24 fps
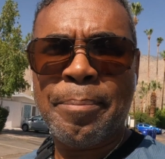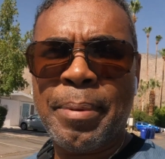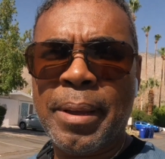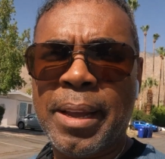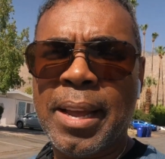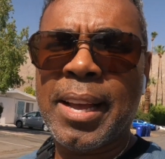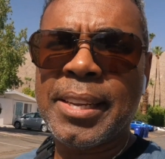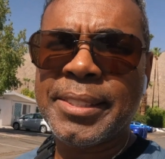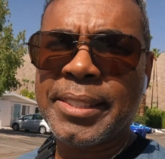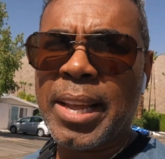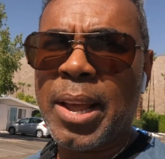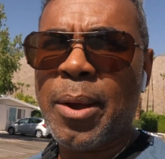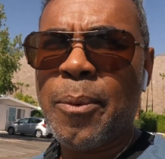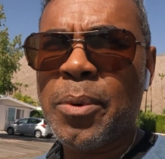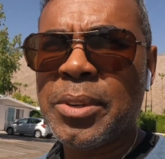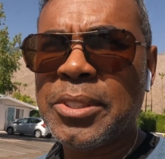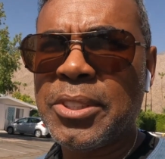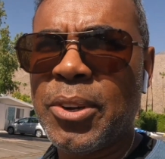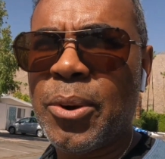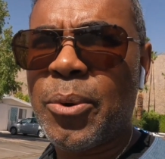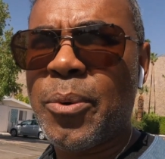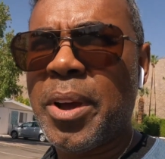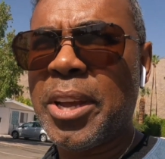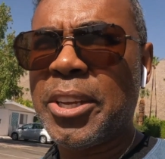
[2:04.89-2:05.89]
because I
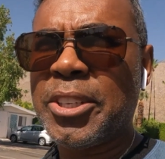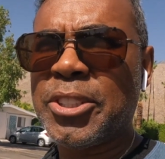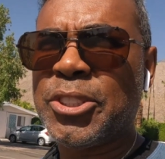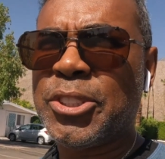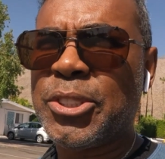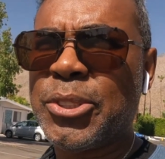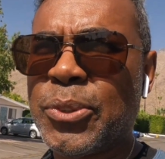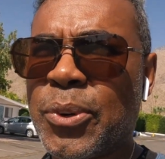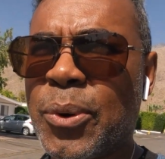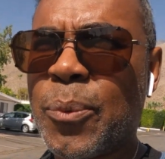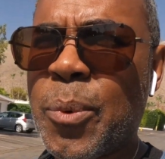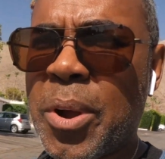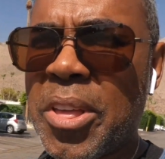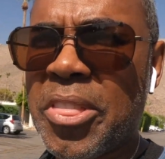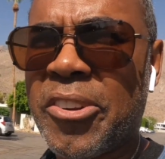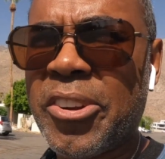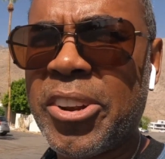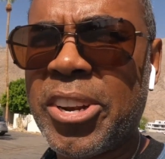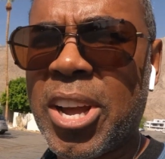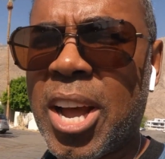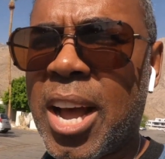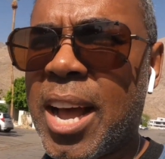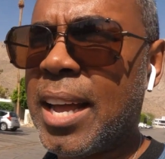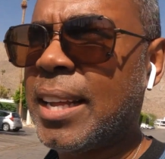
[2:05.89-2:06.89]
wasn't quite sure whether
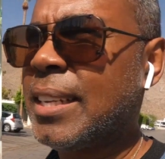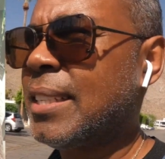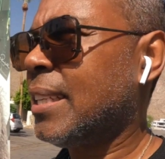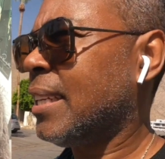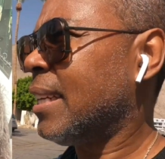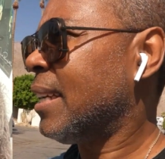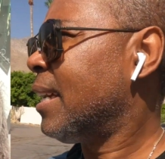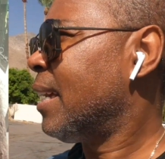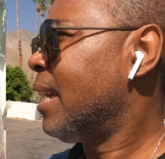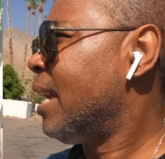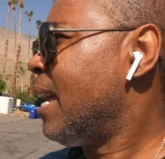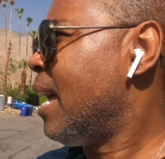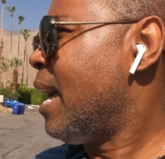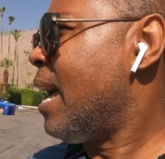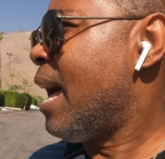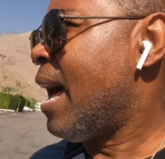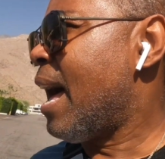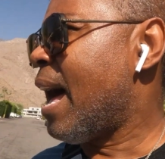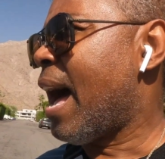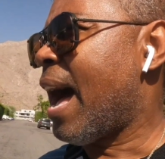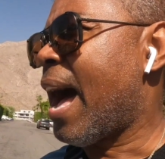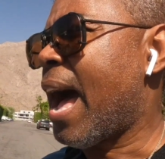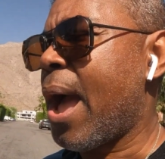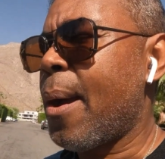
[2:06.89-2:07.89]
or not
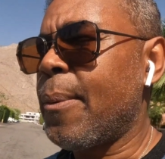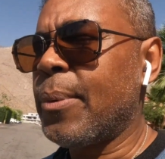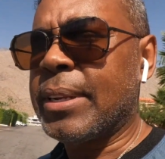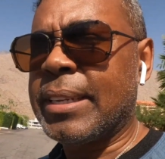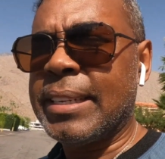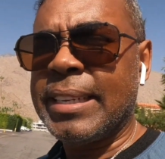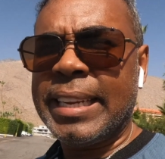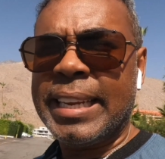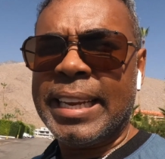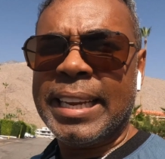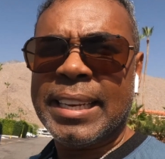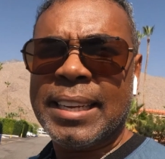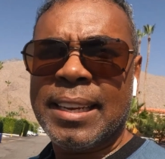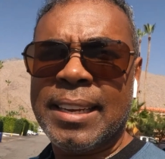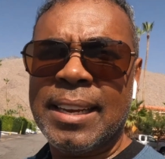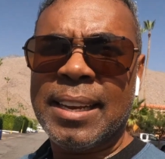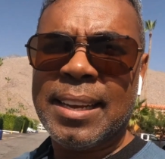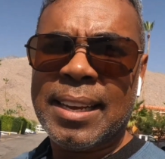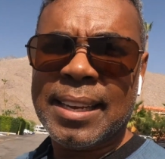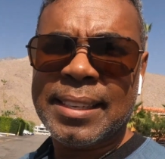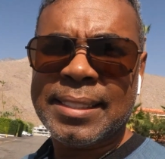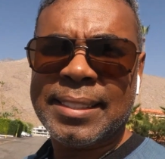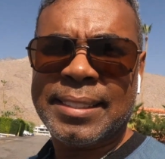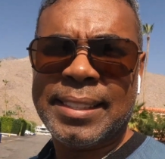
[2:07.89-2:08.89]
I would need
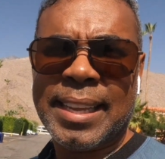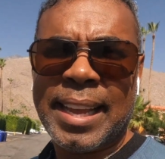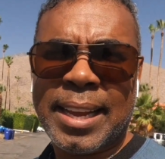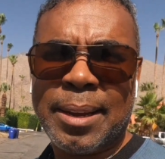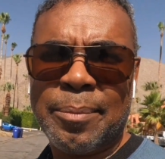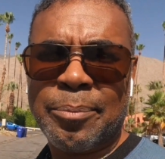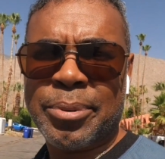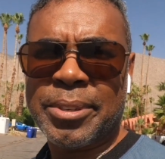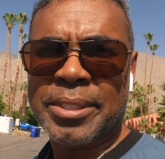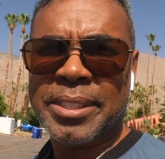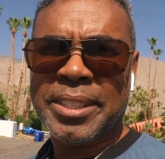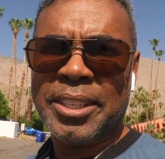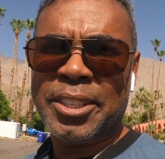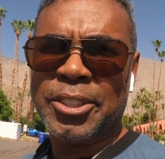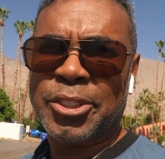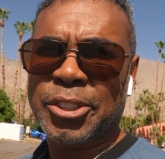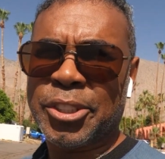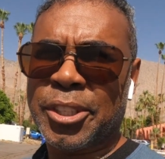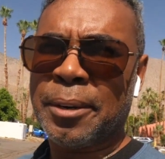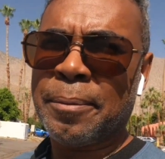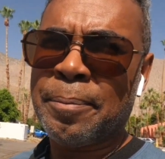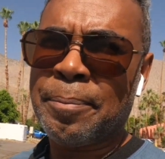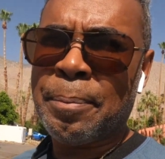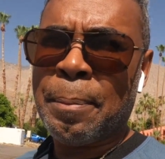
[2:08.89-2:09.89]
a second
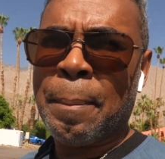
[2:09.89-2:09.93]
procedure.